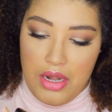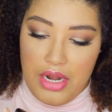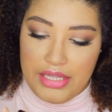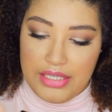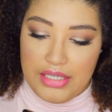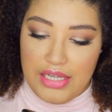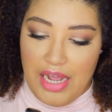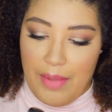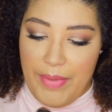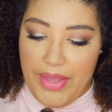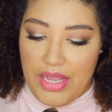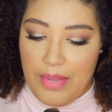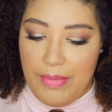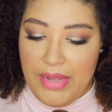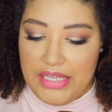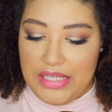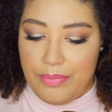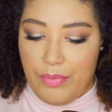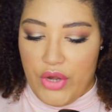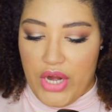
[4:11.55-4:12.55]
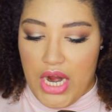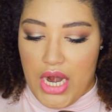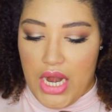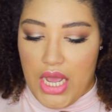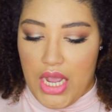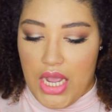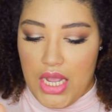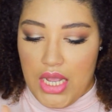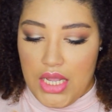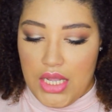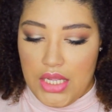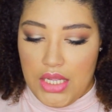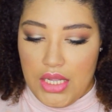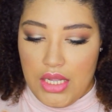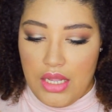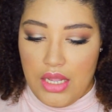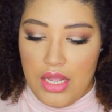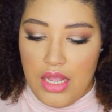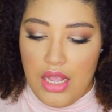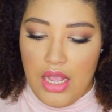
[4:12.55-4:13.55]
Let's not a mess, spirana.
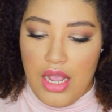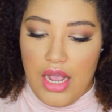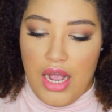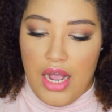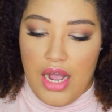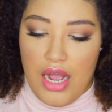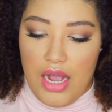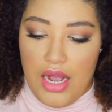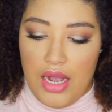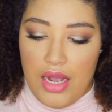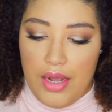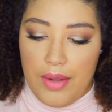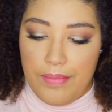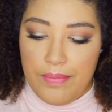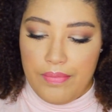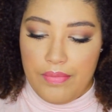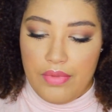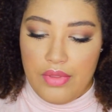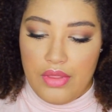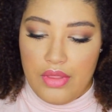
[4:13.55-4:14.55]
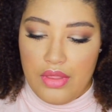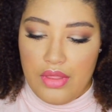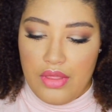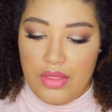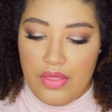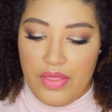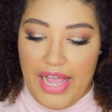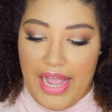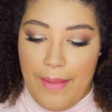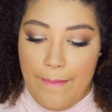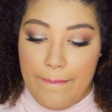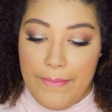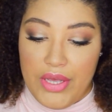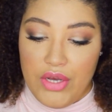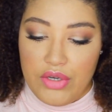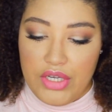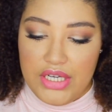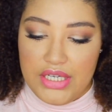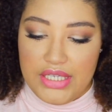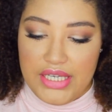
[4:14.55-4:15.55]
Um, that
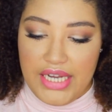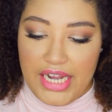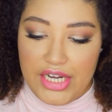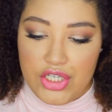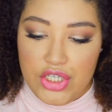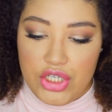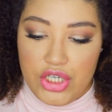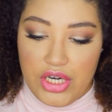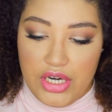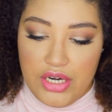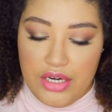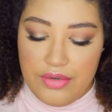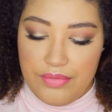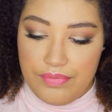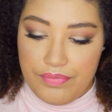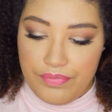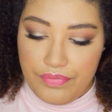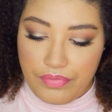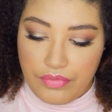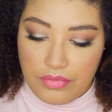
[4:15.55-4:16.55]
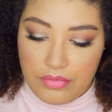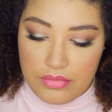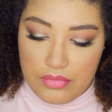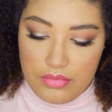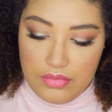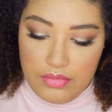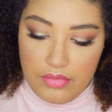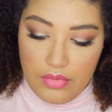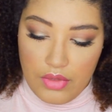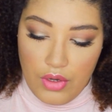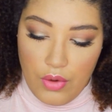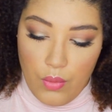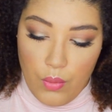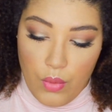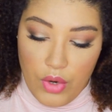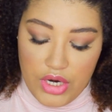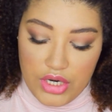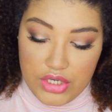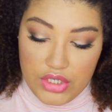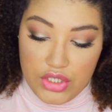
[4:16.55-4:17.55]
milky texture
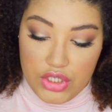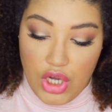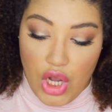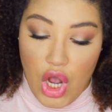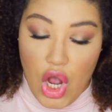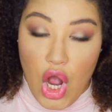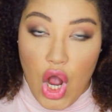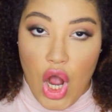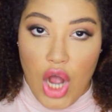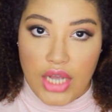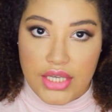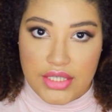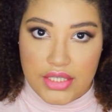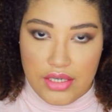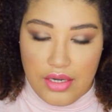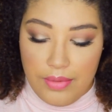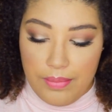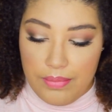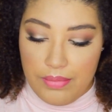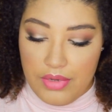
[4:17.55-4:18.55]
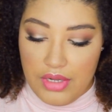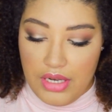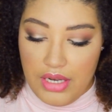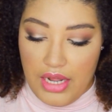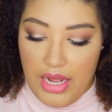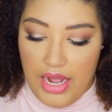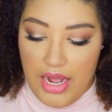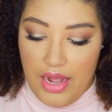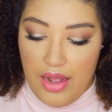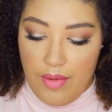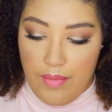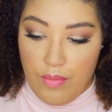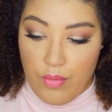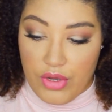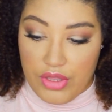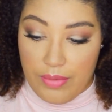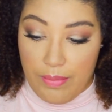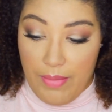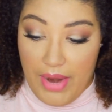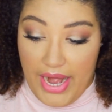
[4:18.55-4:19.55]
works awesome um,
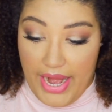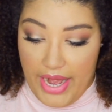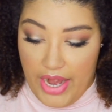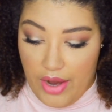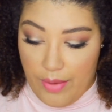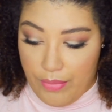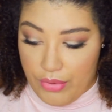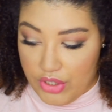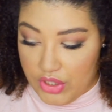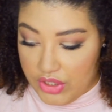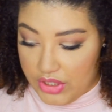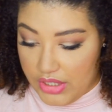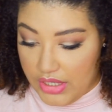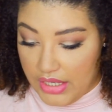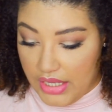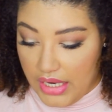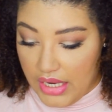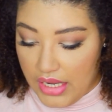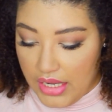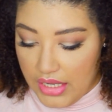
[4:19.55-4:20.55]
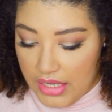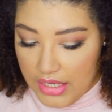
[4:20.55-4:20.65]
with my hair personally.